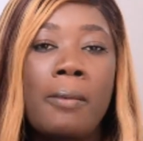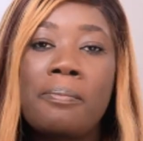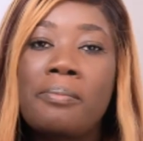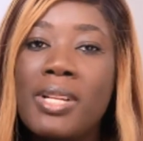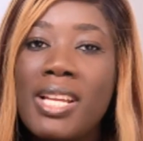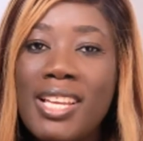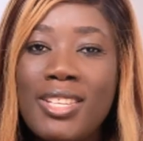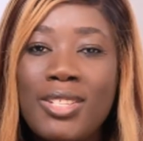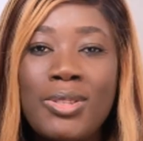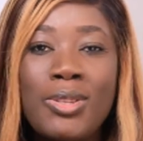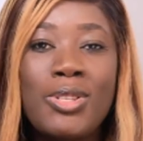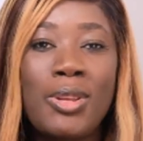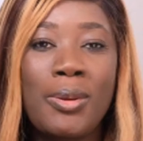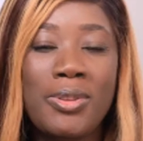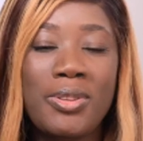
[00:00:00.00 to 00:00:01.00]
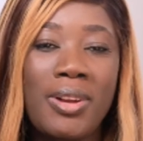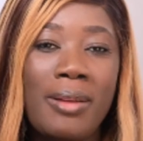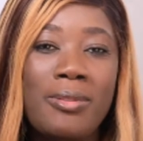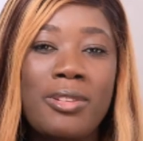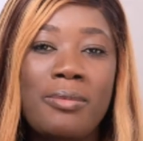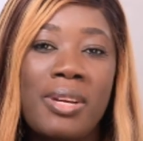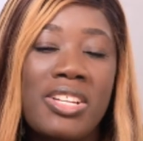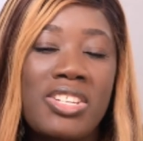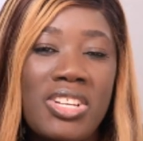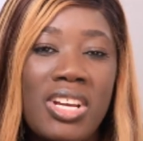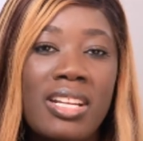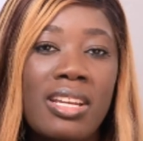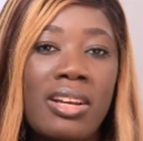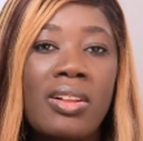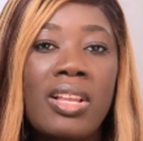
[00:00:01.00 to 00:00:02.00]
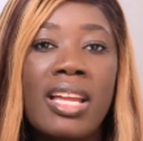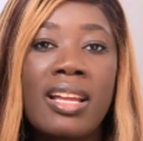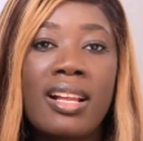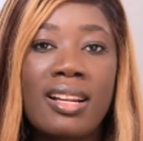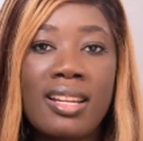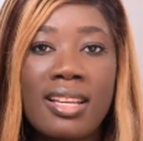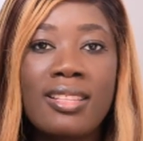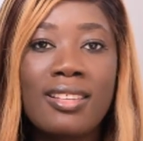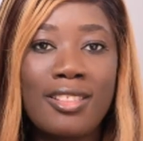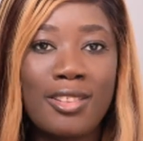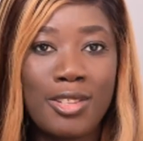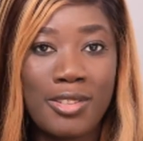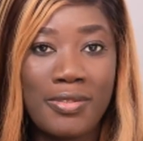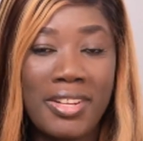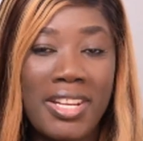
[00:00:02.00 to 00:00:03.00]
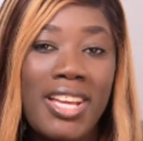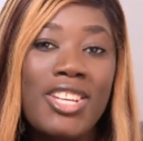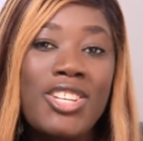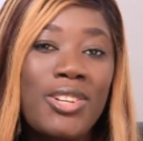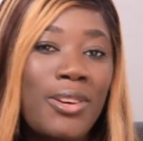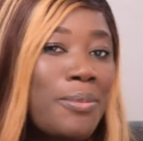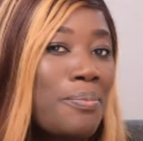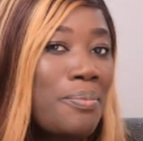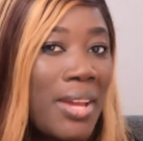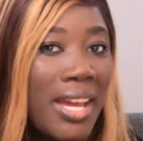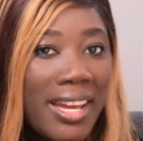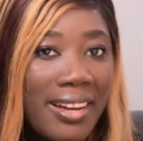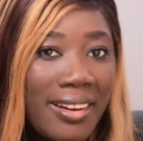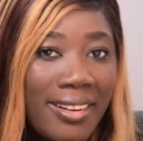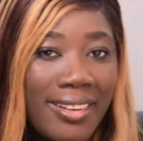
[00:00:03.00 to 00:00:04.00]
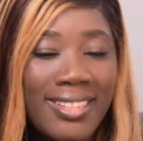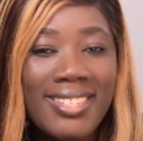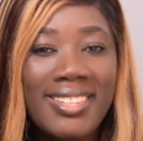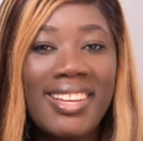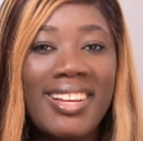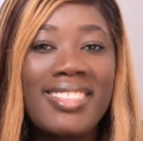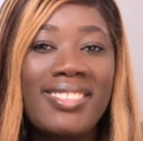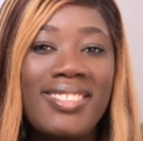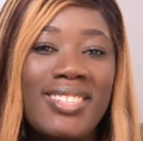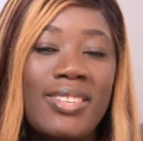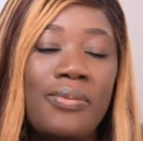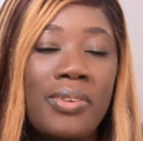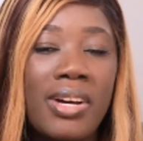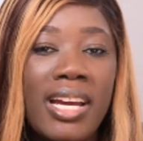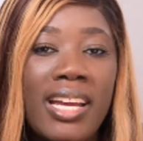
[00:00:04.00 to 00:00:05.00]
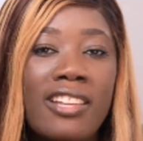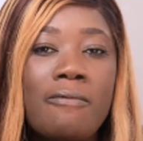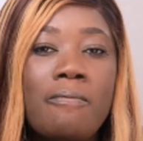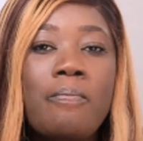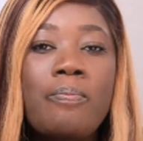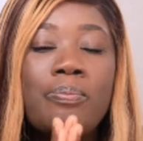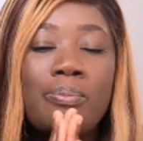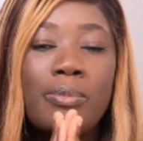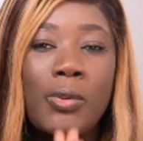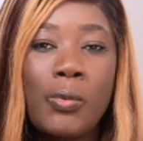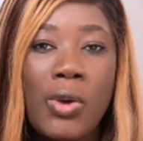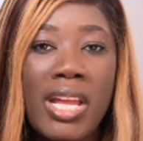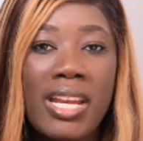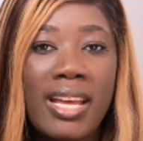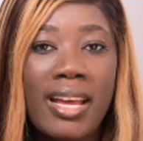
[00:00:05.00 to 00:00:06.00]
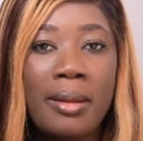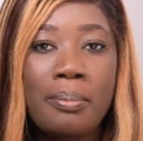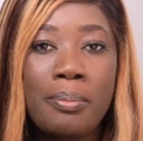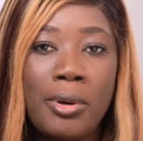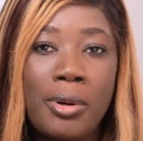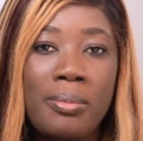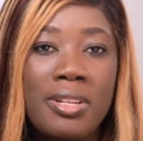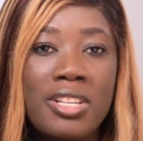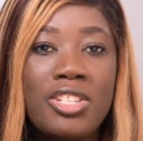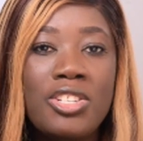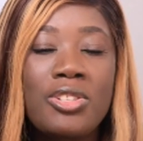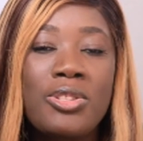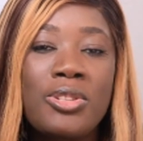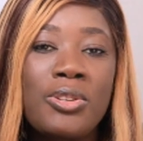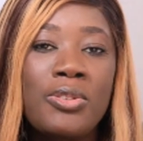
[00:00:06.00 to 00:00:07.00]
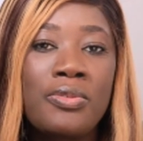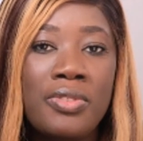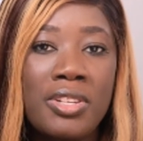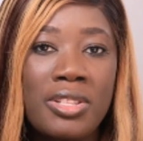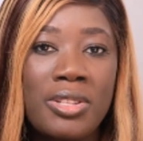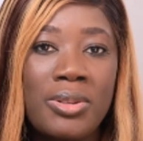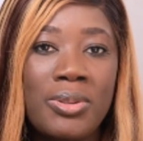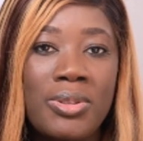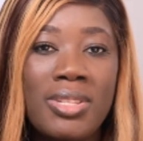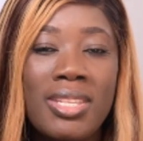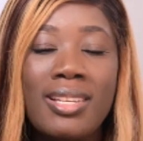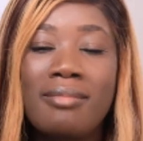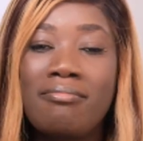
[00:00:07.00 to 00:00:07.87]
Please do subscribe to my channel and click the notification bell to get notified when I publish new videos.